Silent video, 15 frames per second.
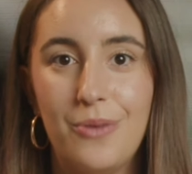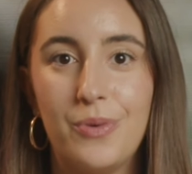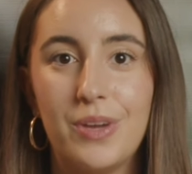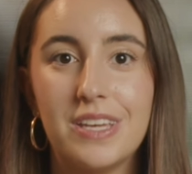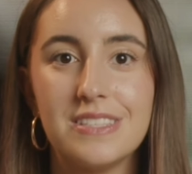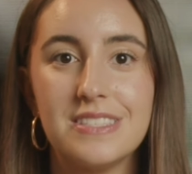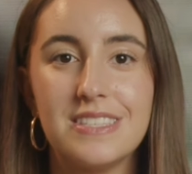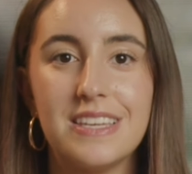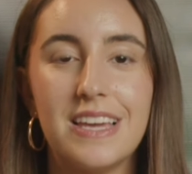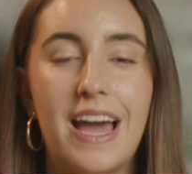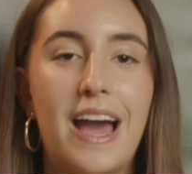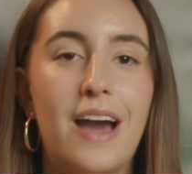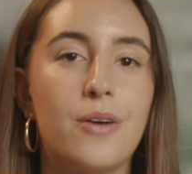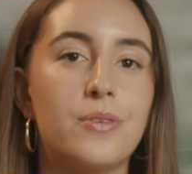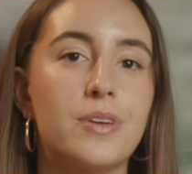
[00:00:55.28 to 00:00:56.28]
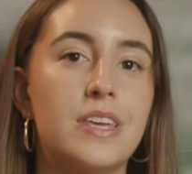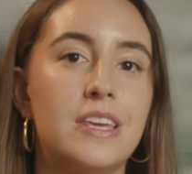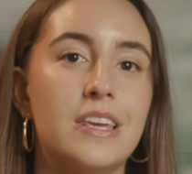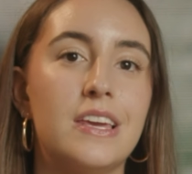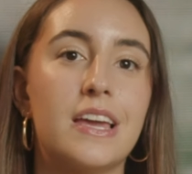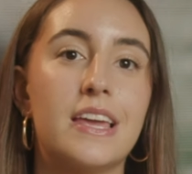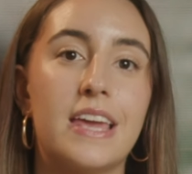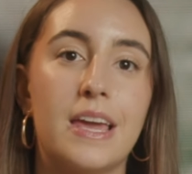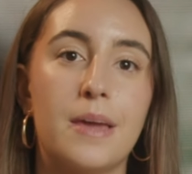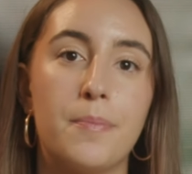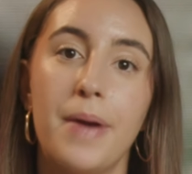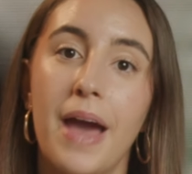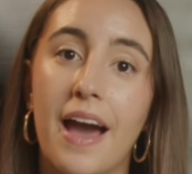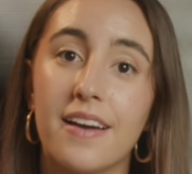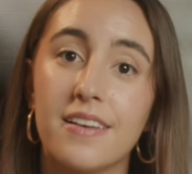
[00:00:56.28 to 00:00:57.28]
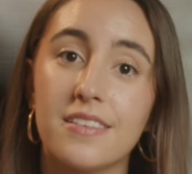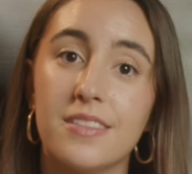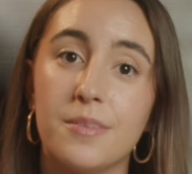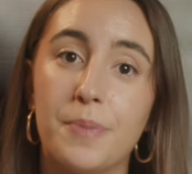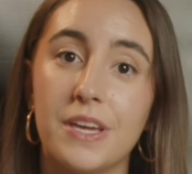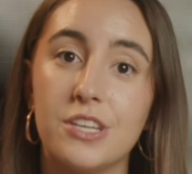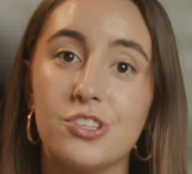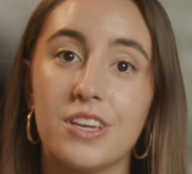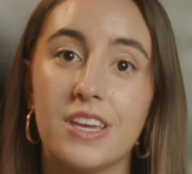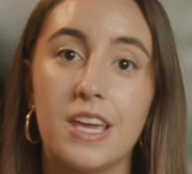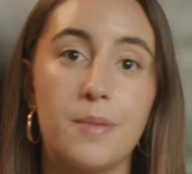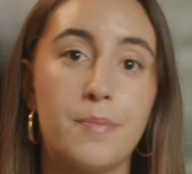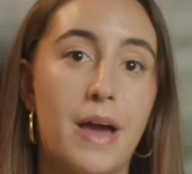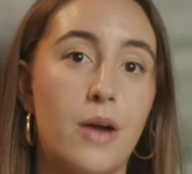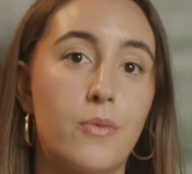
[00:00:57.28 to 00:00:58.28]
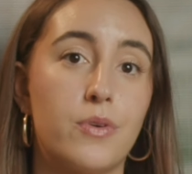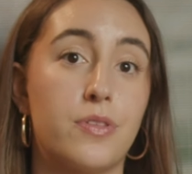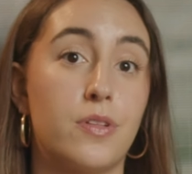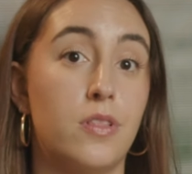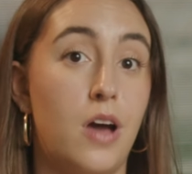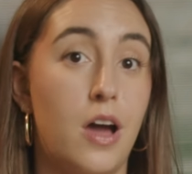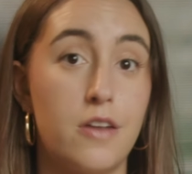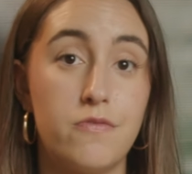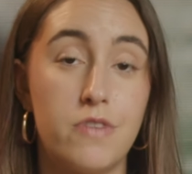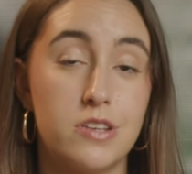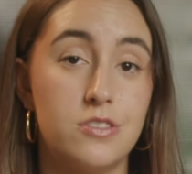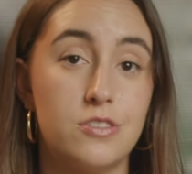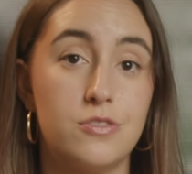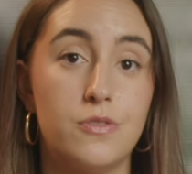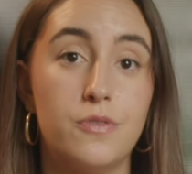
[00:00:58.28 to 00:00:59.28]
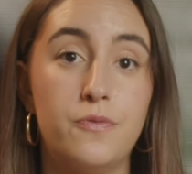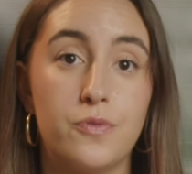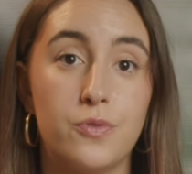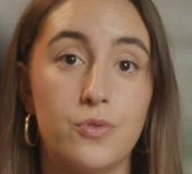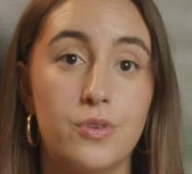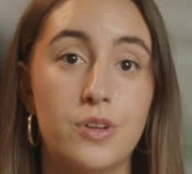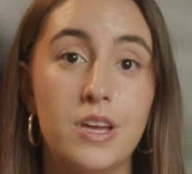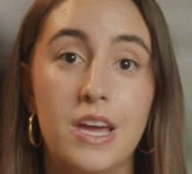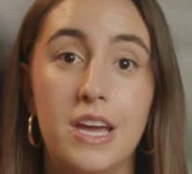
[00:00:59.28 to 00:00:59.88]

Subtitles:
We can see how he came back. The patient came back with a lot of residue of food.